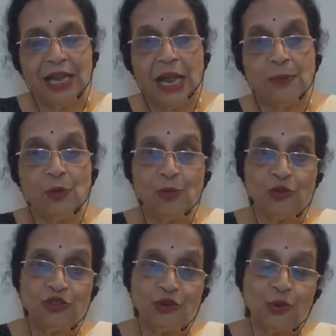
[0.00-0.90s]
a
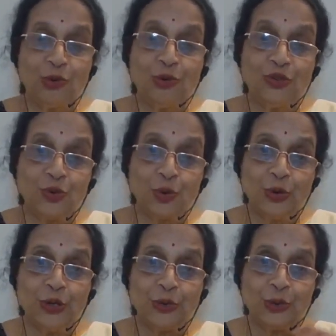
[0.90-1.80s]
mumukshu who is
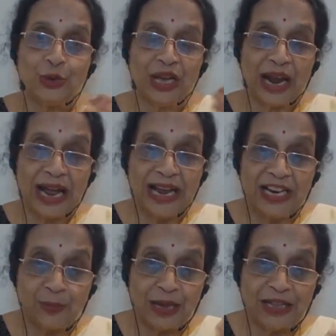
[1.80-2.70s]
going through the
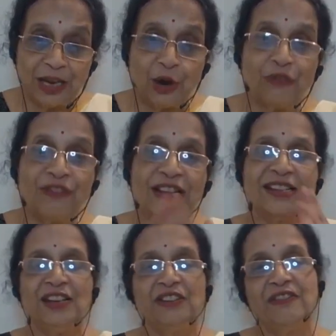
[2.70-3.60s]
right method of this
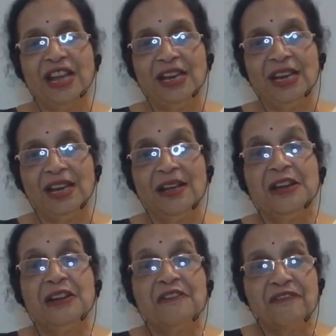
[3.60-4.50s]
inquiry
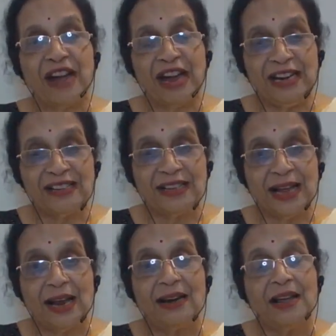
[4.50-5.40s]
finds
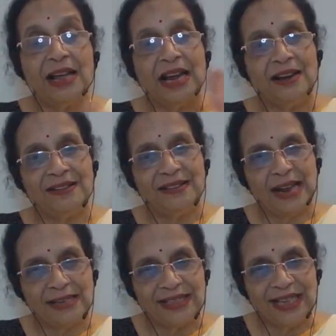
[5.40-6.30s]
that it is
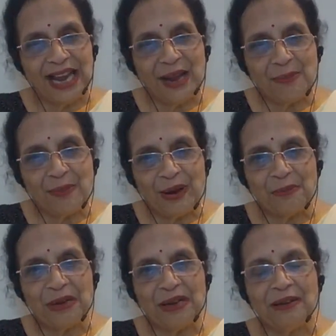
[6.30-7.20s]
that same
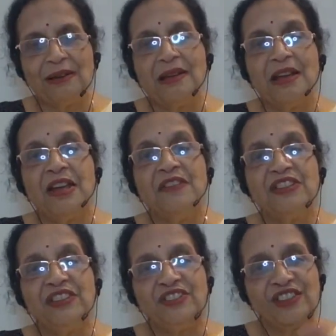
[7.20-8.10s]
Brahman
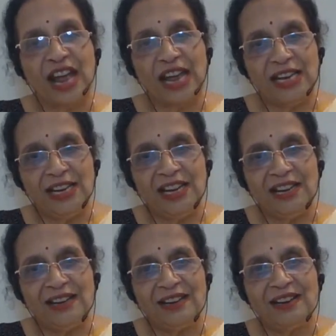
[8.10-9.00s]
which is
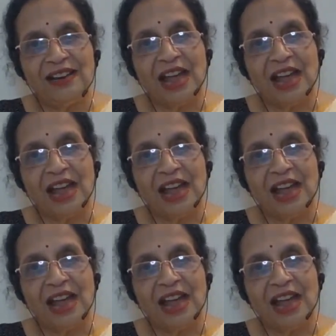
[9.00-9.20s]
shining